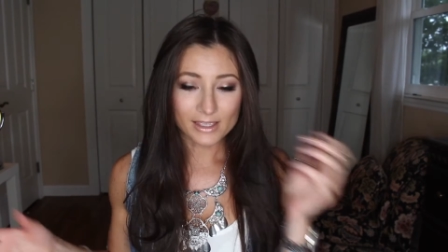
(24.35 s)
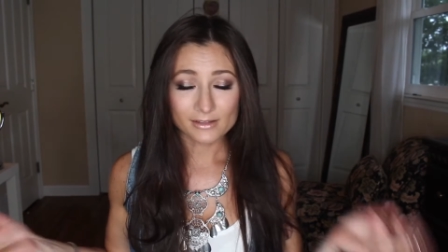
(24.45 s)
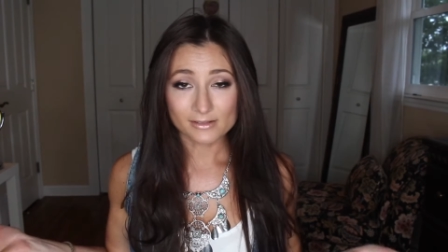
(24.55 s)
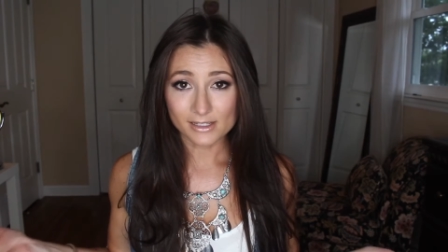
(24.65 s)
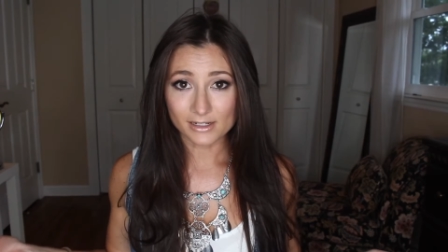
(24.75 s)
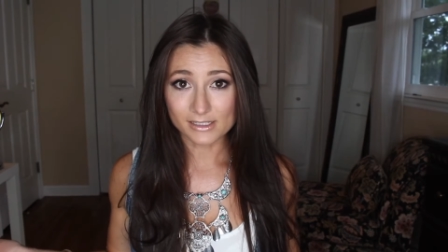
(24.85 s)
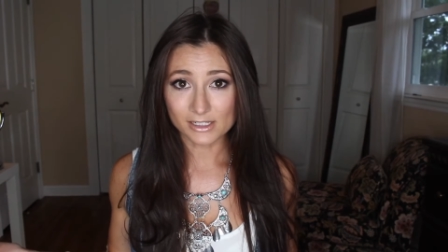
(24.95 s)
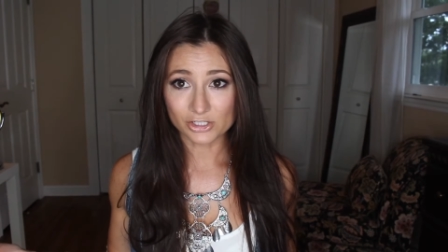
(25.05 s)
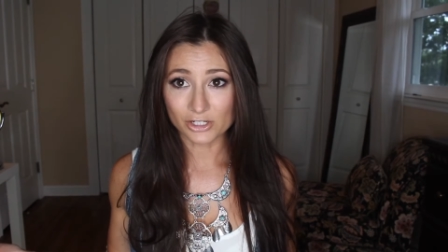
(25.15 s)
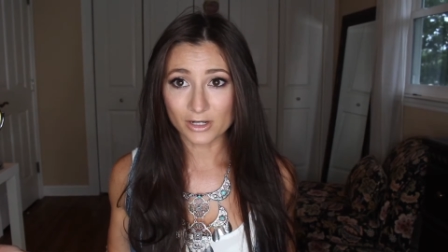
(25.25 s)
and in
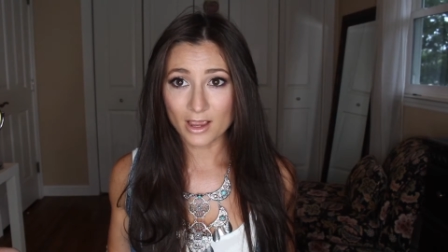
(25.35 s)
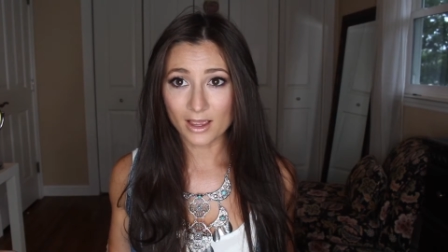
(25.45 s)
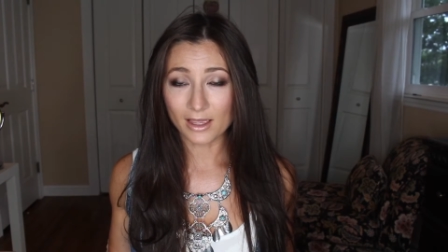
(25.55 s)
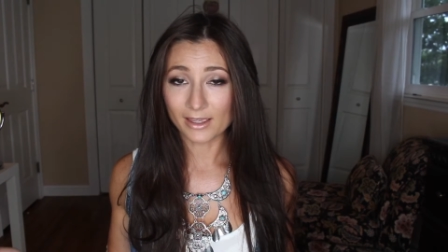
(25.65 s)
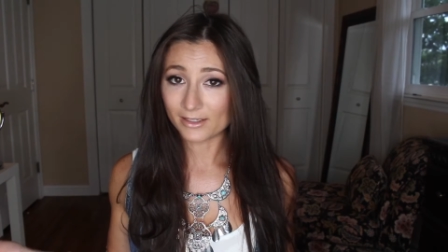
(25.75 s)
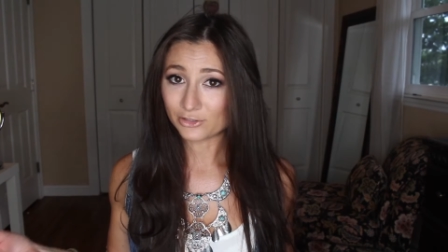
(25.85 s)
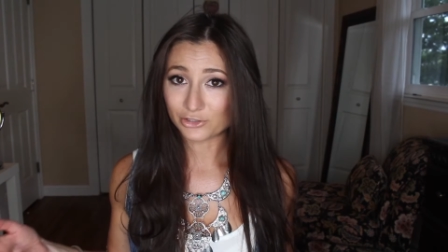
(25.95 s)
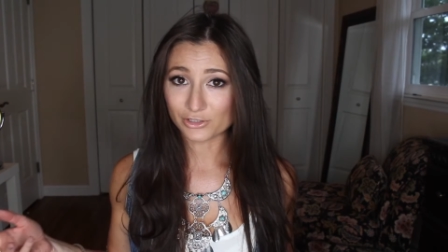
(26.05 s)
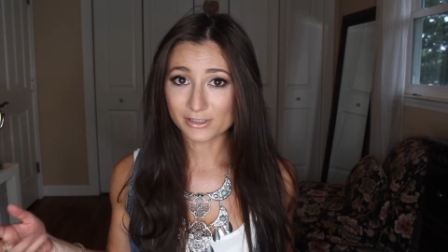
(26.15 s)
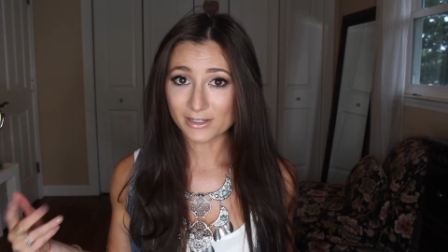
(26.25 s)
addition I
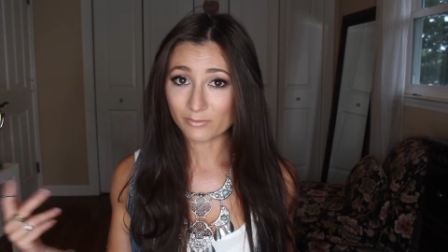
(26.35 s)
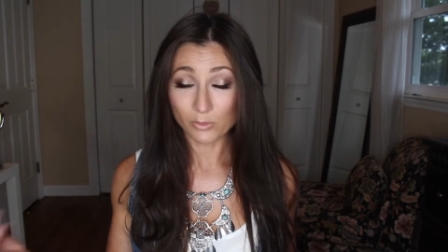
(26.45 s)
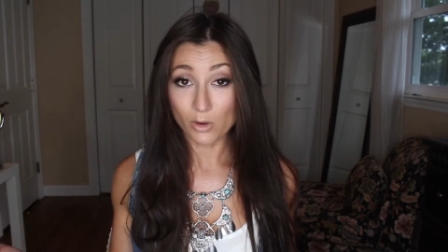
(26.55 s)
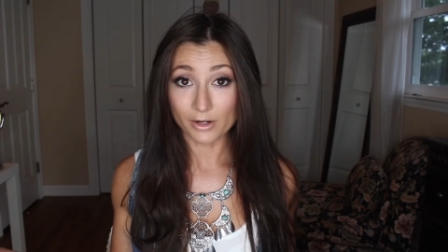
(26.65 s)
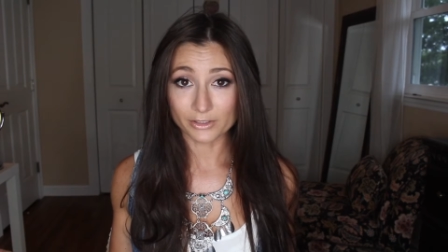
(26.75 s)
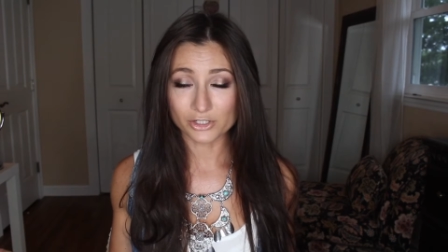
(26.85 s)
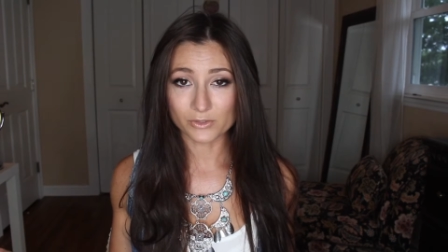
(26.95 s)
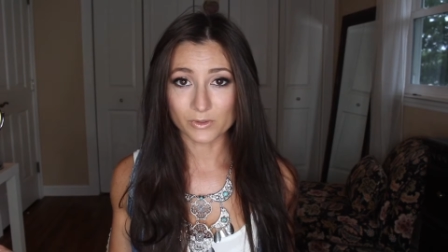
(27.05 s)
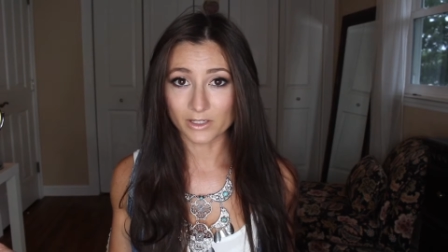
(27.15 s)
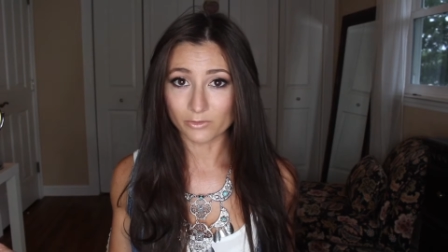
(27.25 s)
just have been wanting to
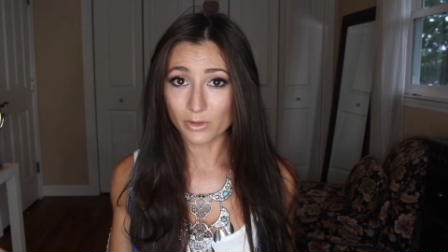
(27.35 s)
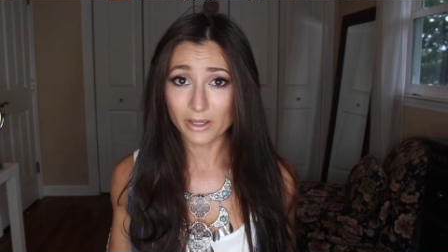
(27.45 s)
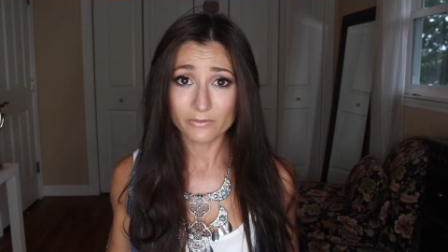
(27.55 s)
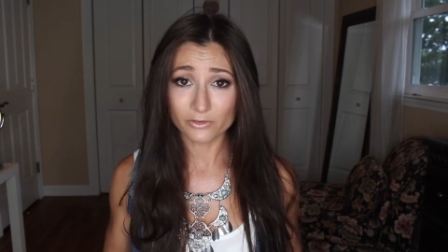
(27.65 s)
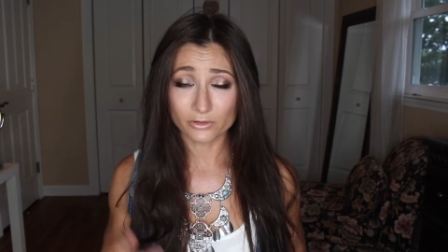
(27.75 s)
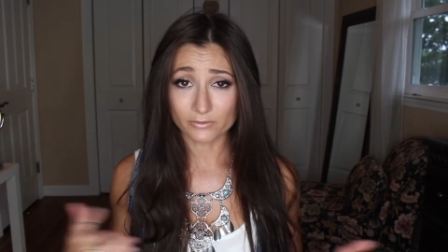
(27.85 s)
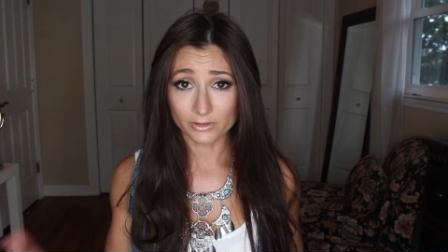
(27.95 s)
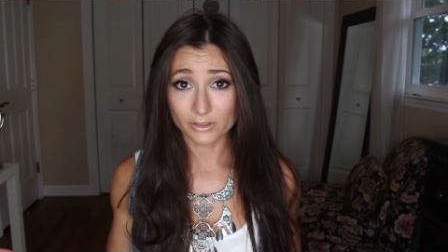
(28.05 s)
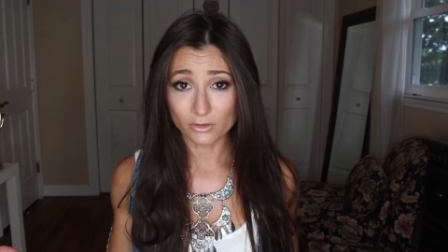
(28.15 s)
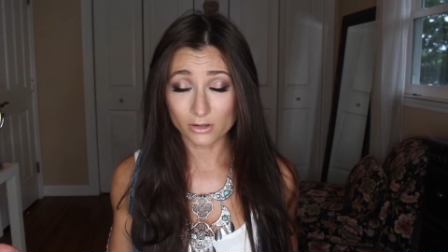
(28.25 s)
do a giveaway for a
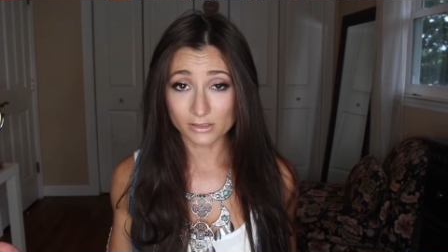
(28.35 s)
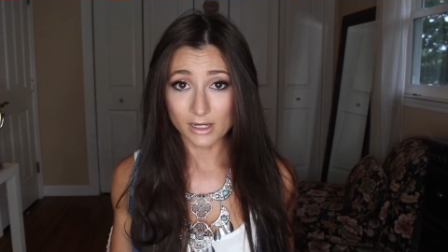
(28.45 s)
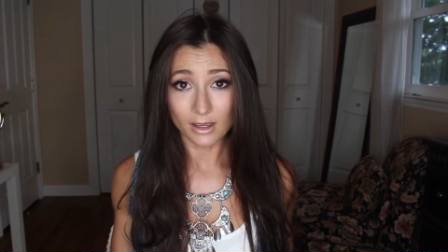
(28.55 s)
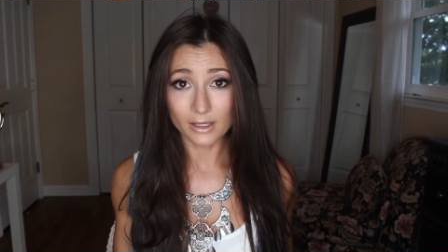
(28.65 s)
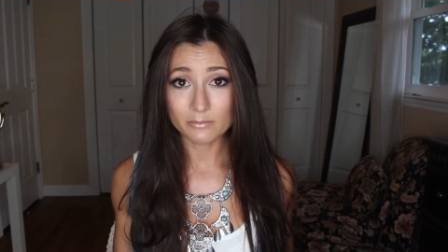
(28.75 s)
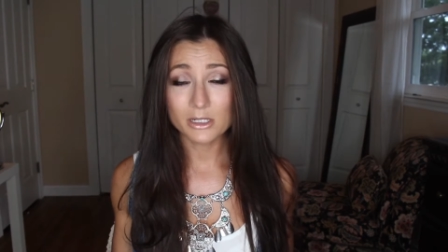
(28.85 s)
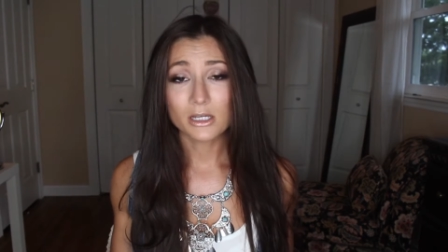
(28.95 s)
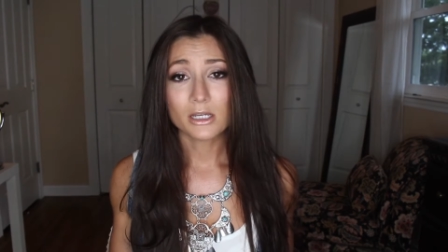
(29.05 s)
really long time,